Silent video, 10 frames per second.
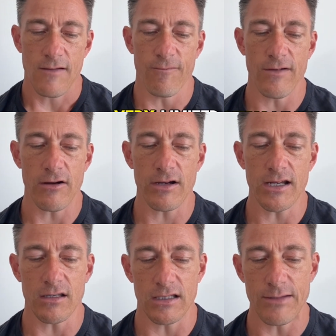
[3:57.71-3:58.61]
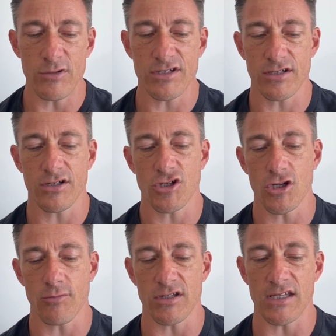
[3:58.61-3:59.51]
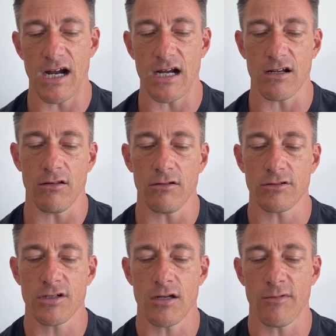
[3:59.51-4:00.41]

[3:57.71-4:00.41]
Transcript: Very limited human data, long-term